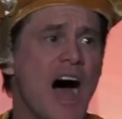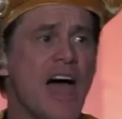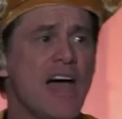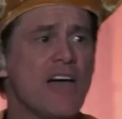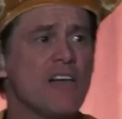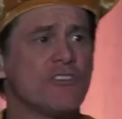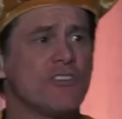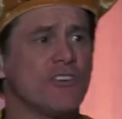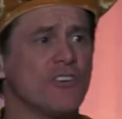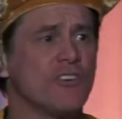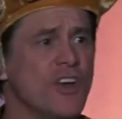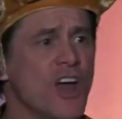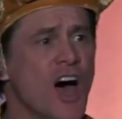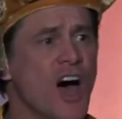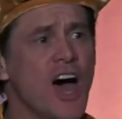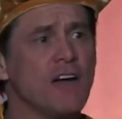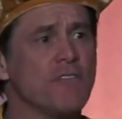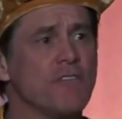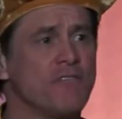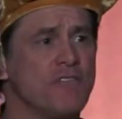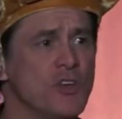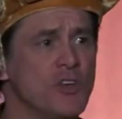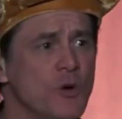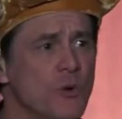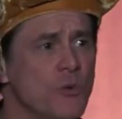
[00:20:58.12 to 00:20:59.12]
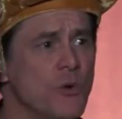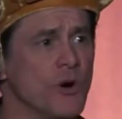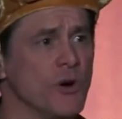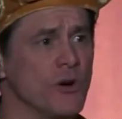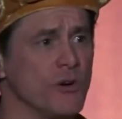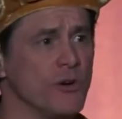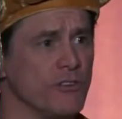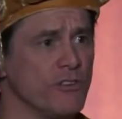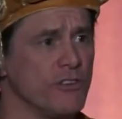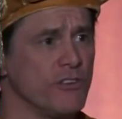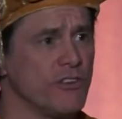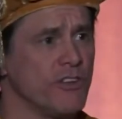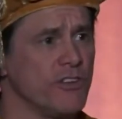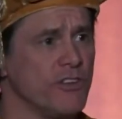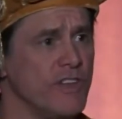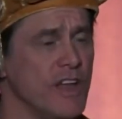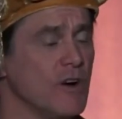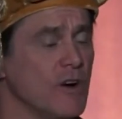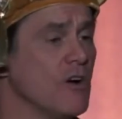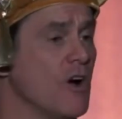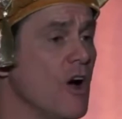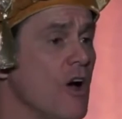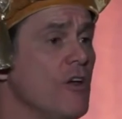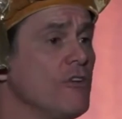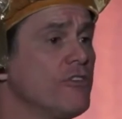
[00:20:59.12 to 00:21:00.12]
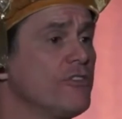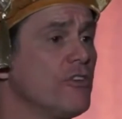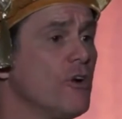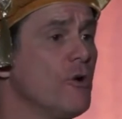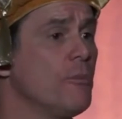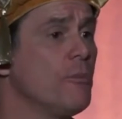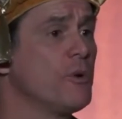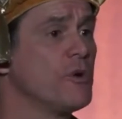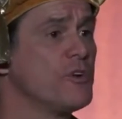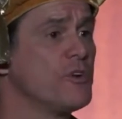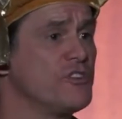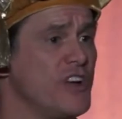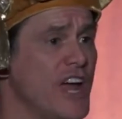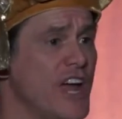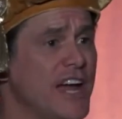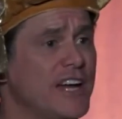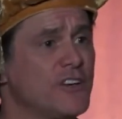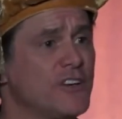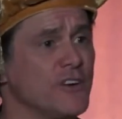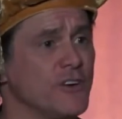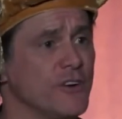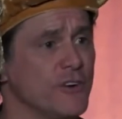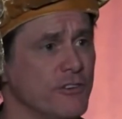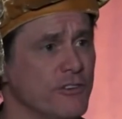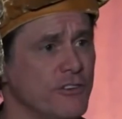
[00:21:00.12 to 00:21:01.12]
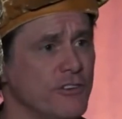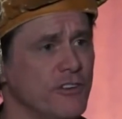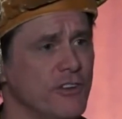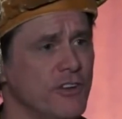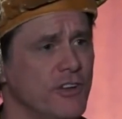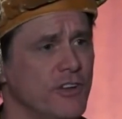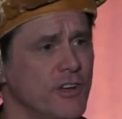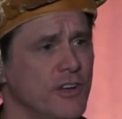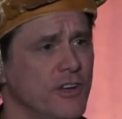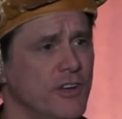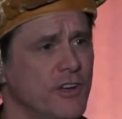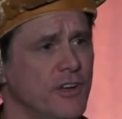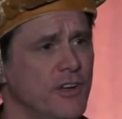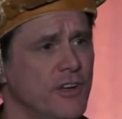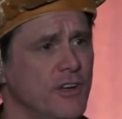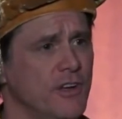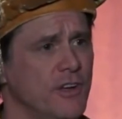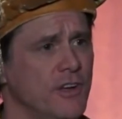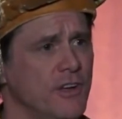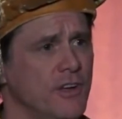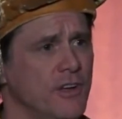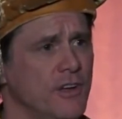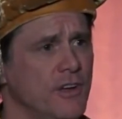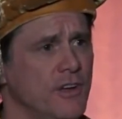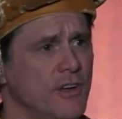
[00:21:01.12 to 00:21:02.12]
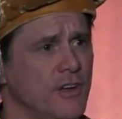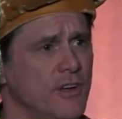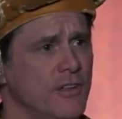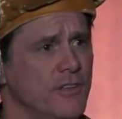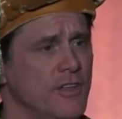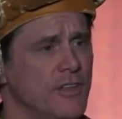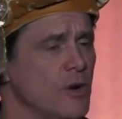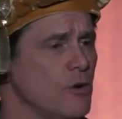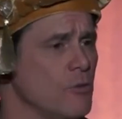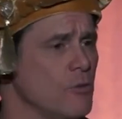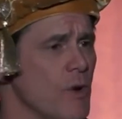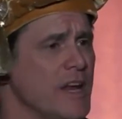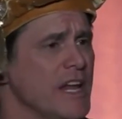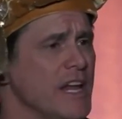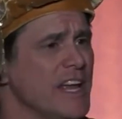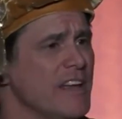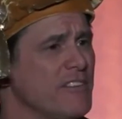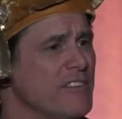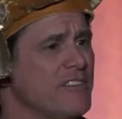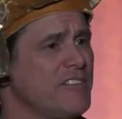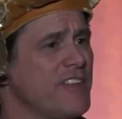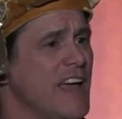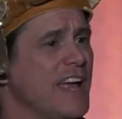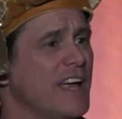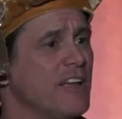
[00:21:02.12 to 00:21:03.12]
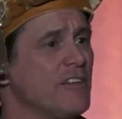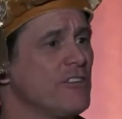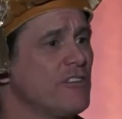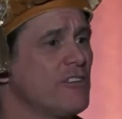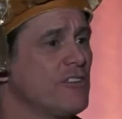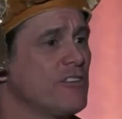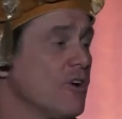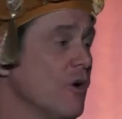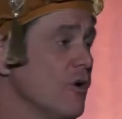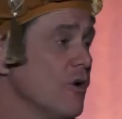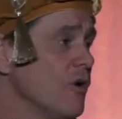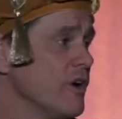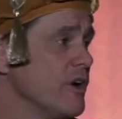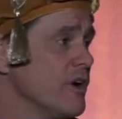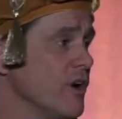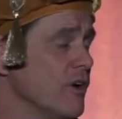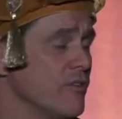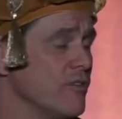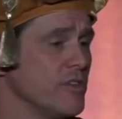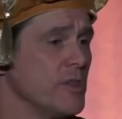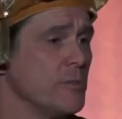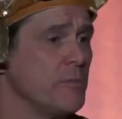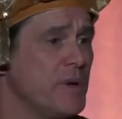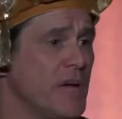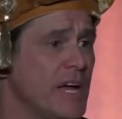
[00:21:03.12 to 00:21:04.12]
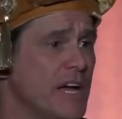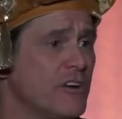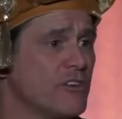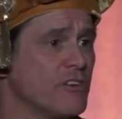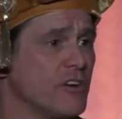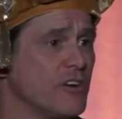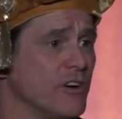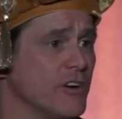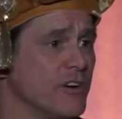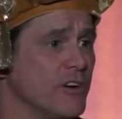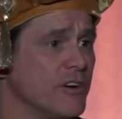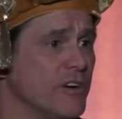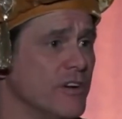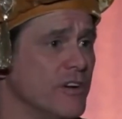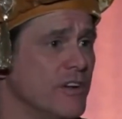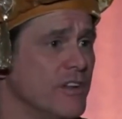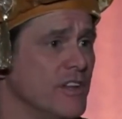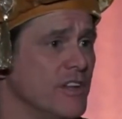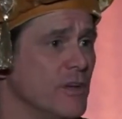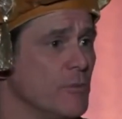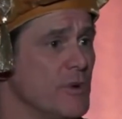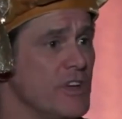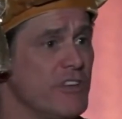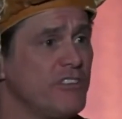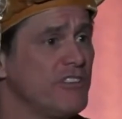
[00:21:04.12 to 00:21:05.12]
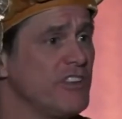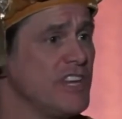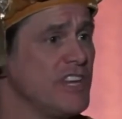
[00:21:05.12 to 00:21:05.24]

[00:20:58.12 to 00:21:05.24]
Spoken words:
eyes are not viewers, they're also projectors that are running a second story over the picture that we